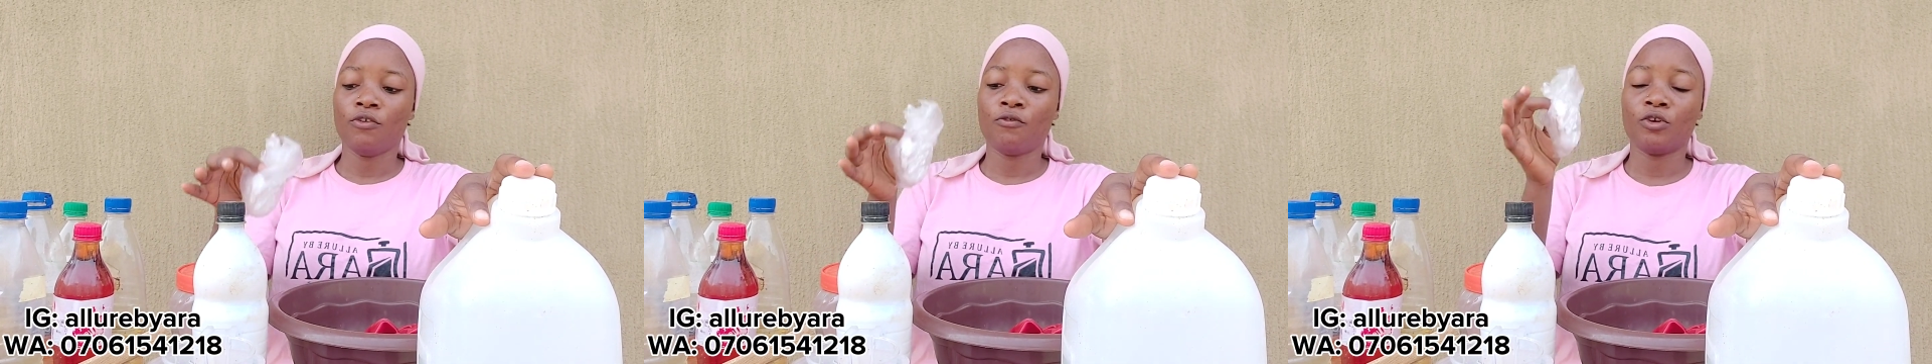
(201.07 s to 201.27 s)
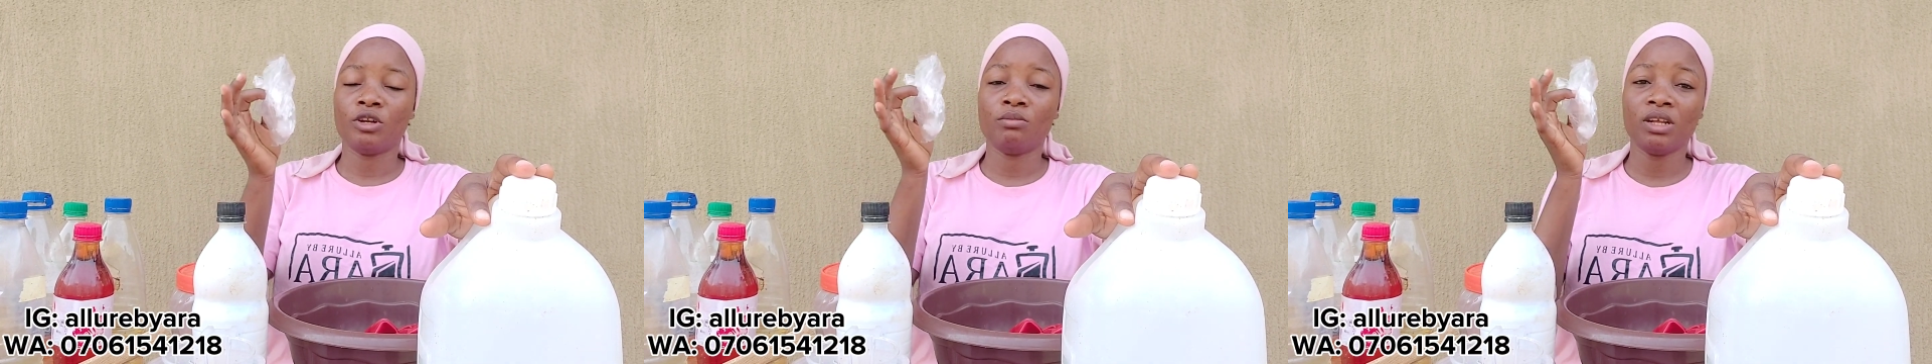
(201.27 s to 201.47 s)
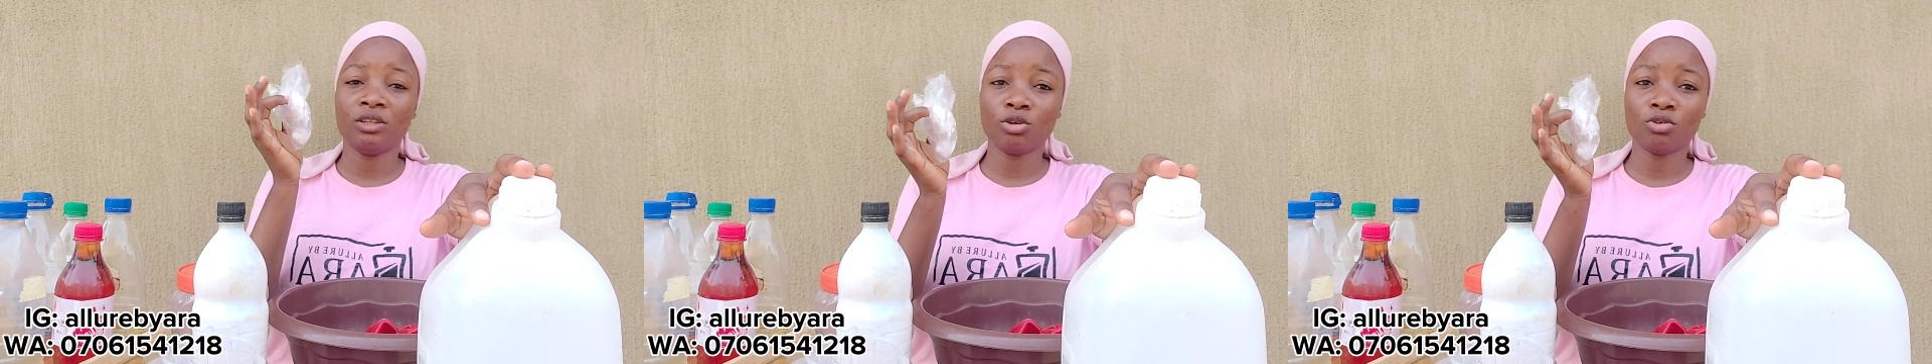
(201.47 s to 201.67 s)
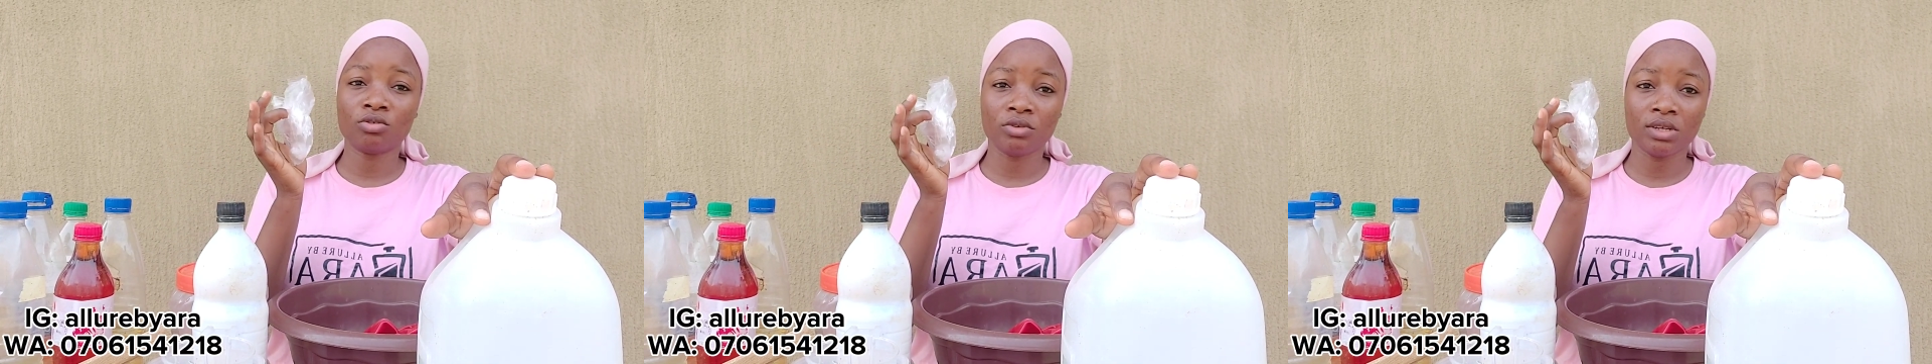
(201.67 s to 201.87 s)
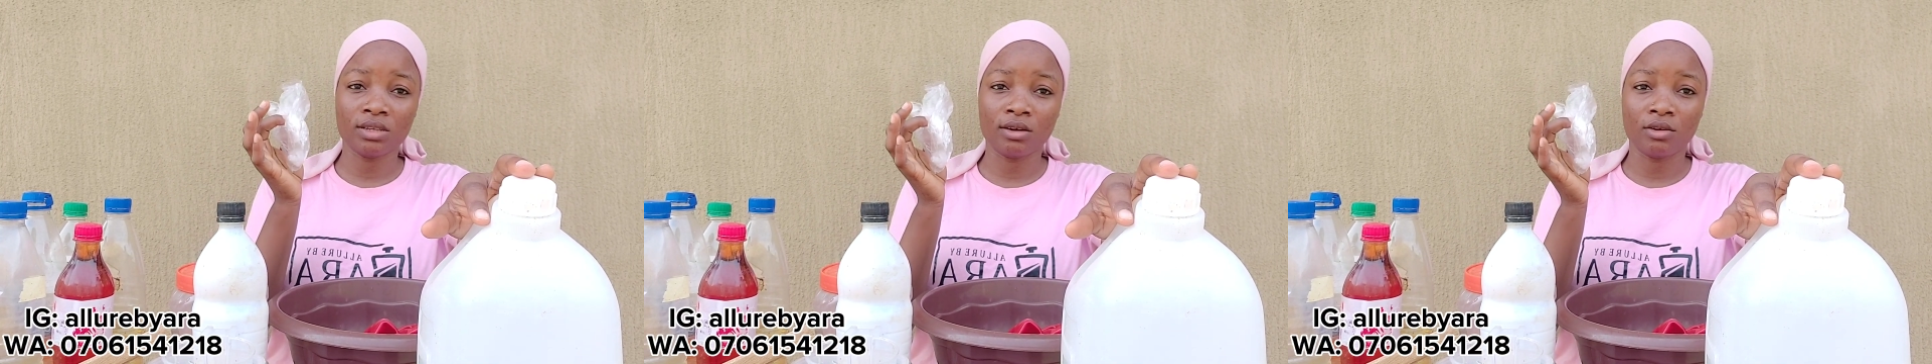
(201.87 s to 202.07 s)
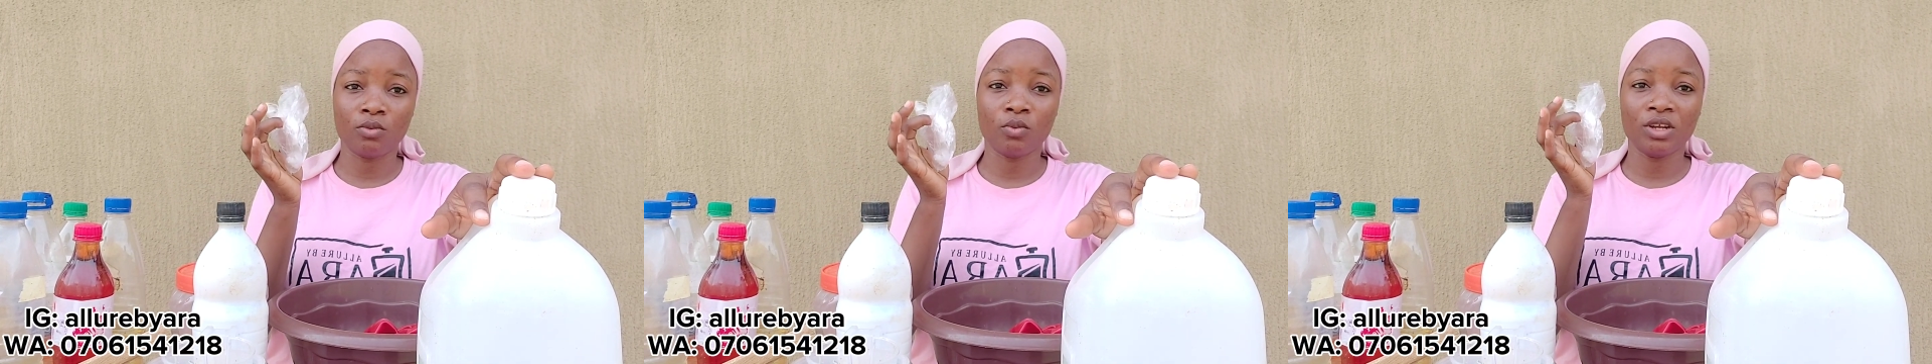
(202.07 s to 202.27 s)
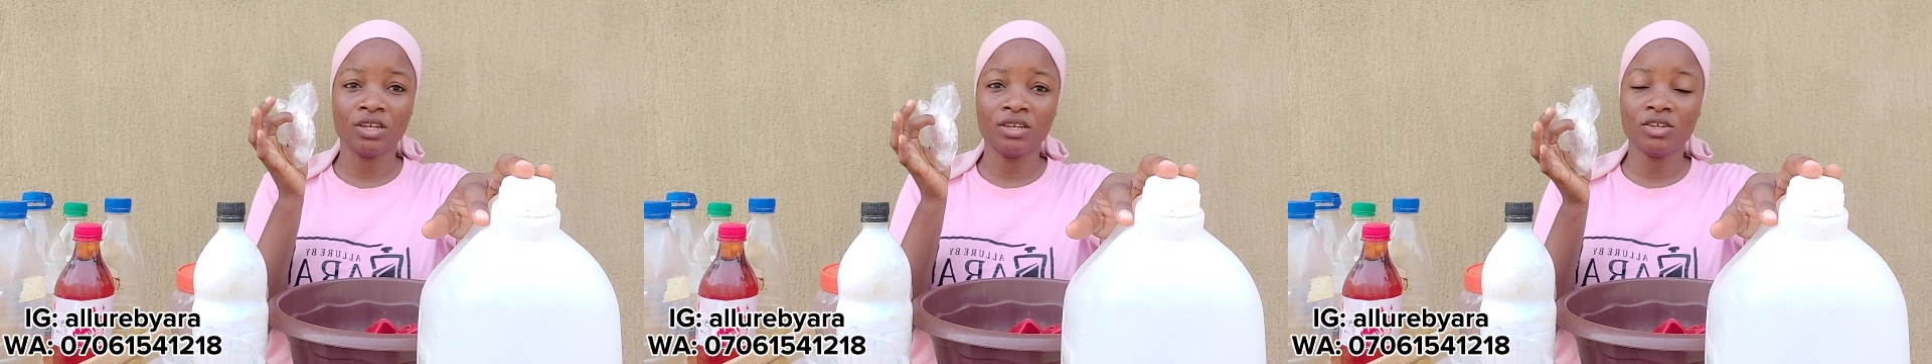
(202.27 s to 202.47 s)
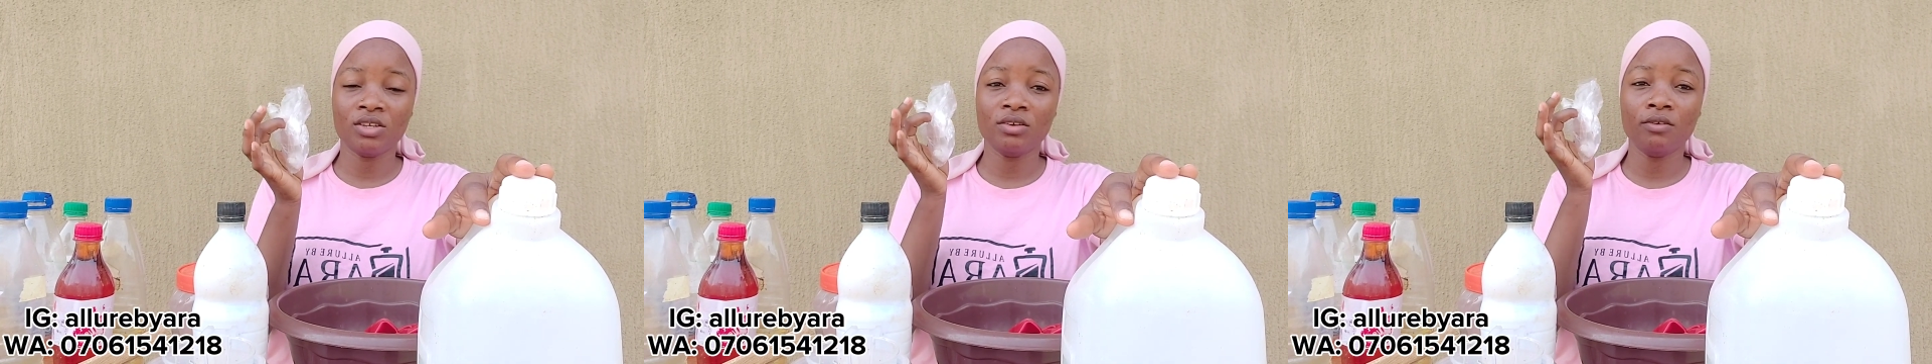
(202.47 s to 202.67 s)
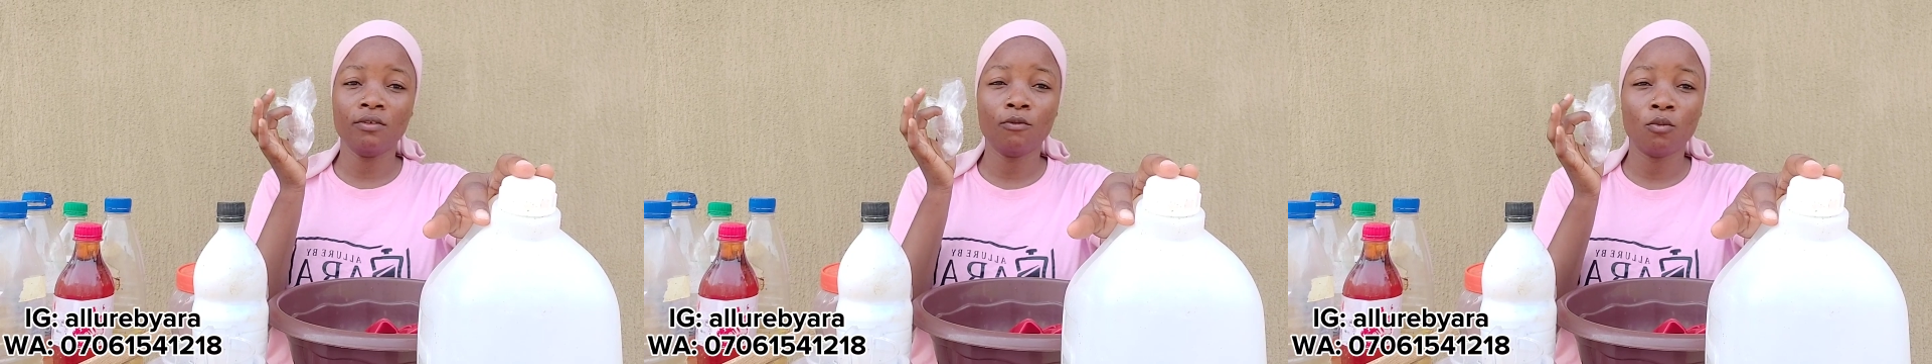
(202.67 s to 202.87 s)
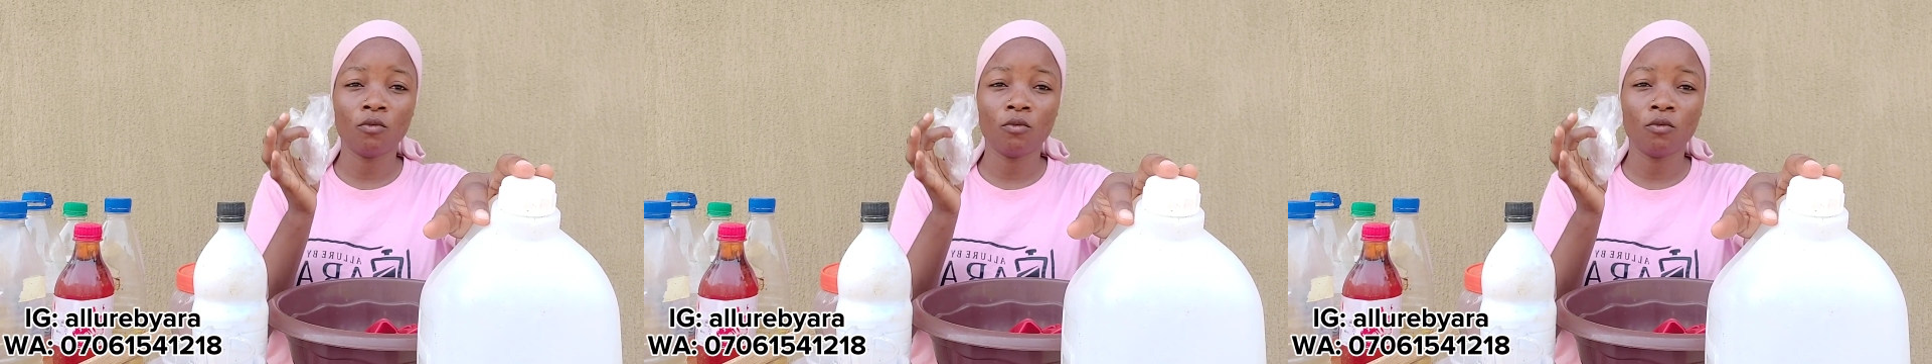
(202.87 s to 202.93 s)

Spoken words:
For the menthol crystal, we're using